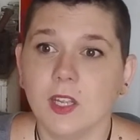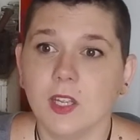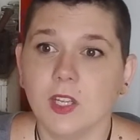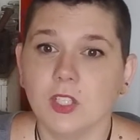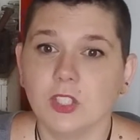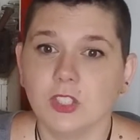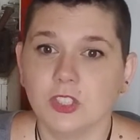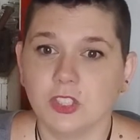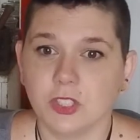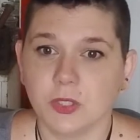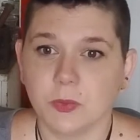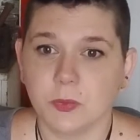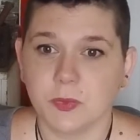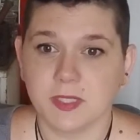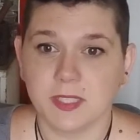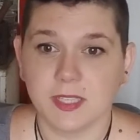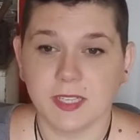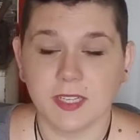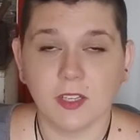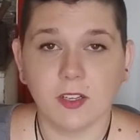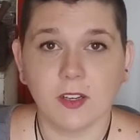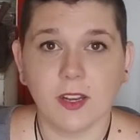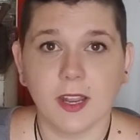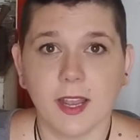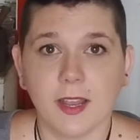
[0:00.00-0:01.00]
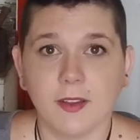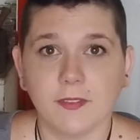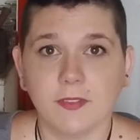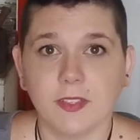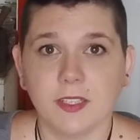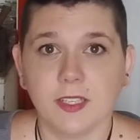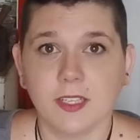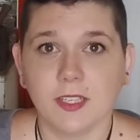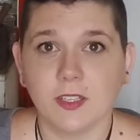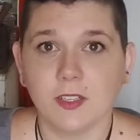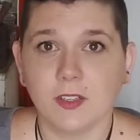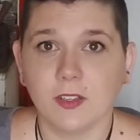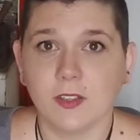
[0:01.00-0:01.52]
she was here half the
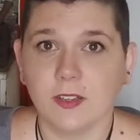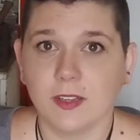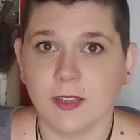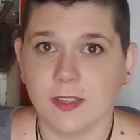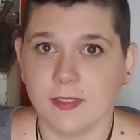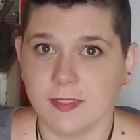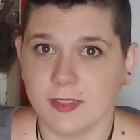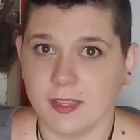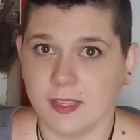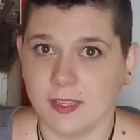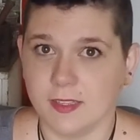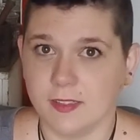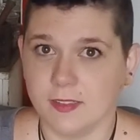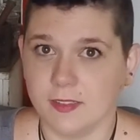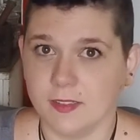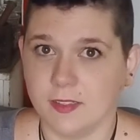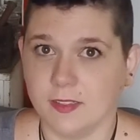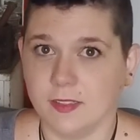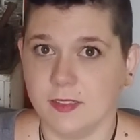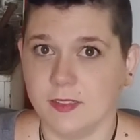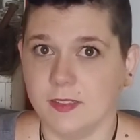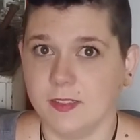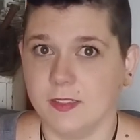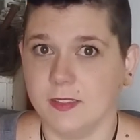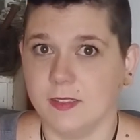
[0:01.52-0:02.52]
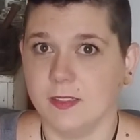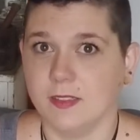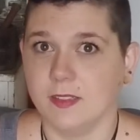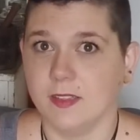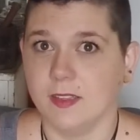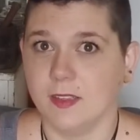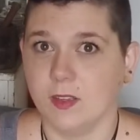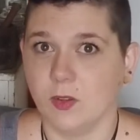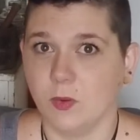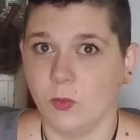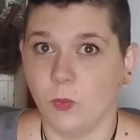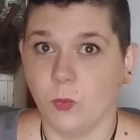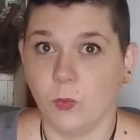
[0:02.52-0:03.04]
year and then
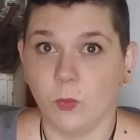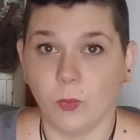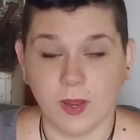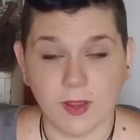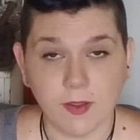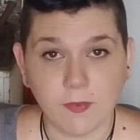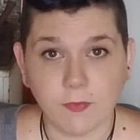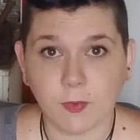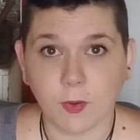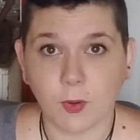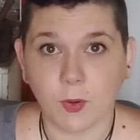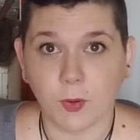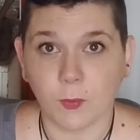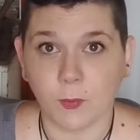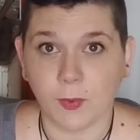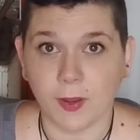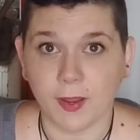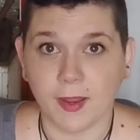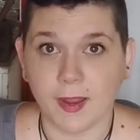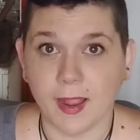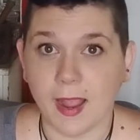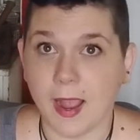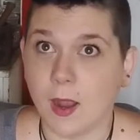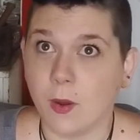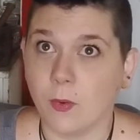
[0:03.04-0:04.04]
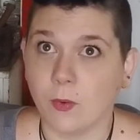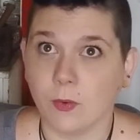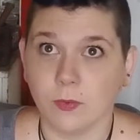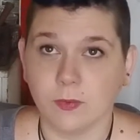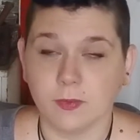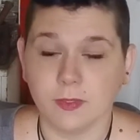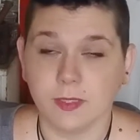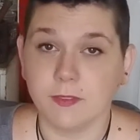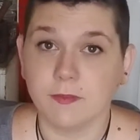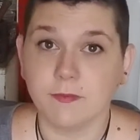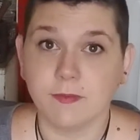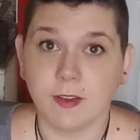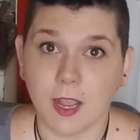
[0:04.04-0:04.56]
way far away,
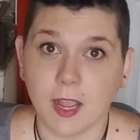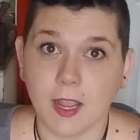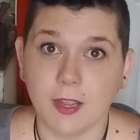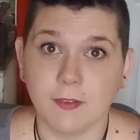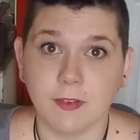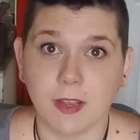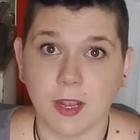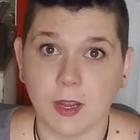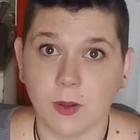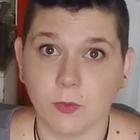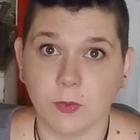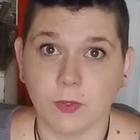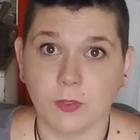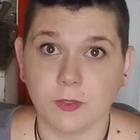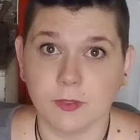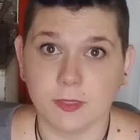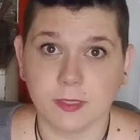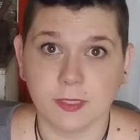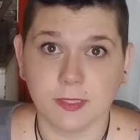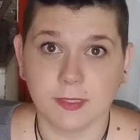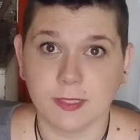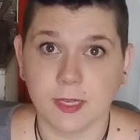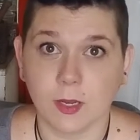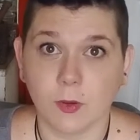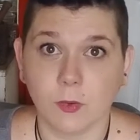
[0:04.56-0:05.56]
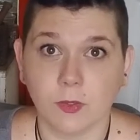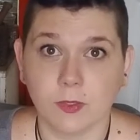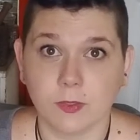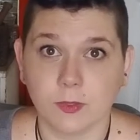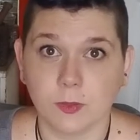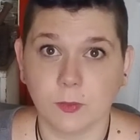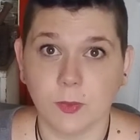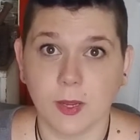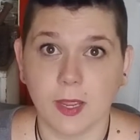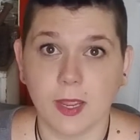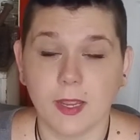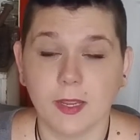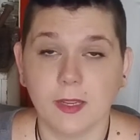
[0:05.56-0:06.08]
like 5 hours, 6 hours
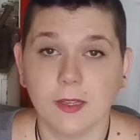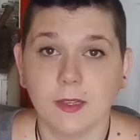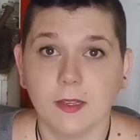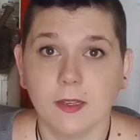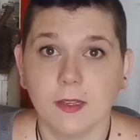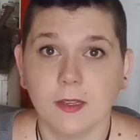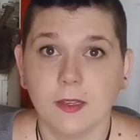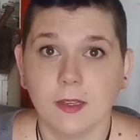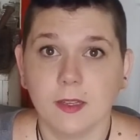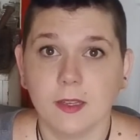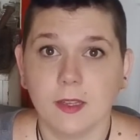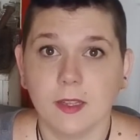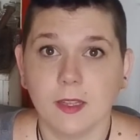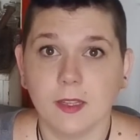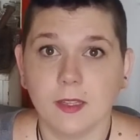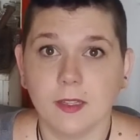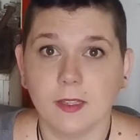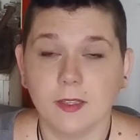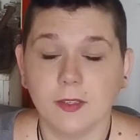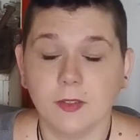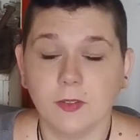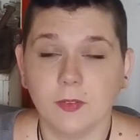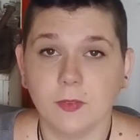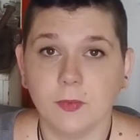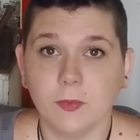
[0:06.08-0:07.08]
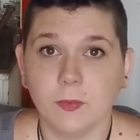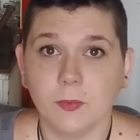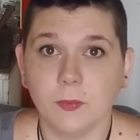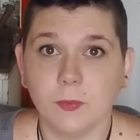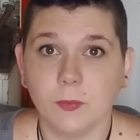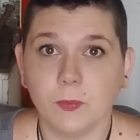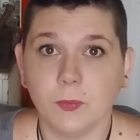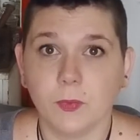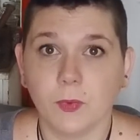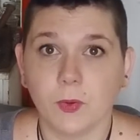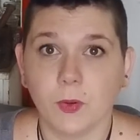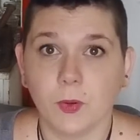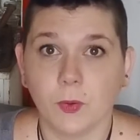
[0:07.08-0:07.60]
away, in
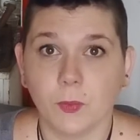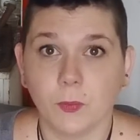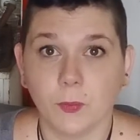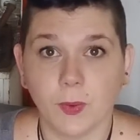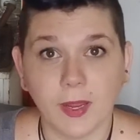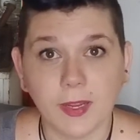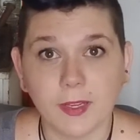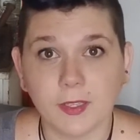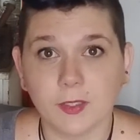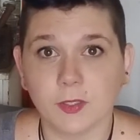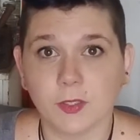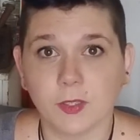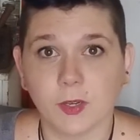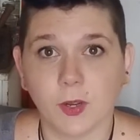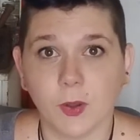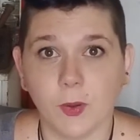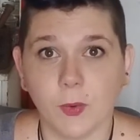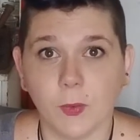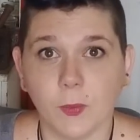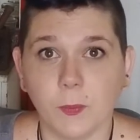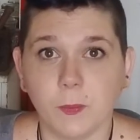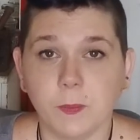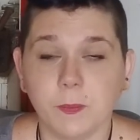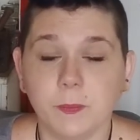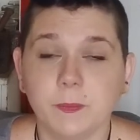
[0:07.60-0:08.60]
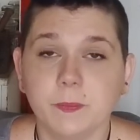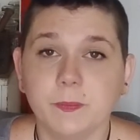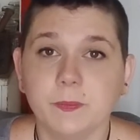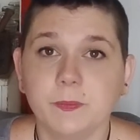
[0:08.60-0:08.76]
her regular home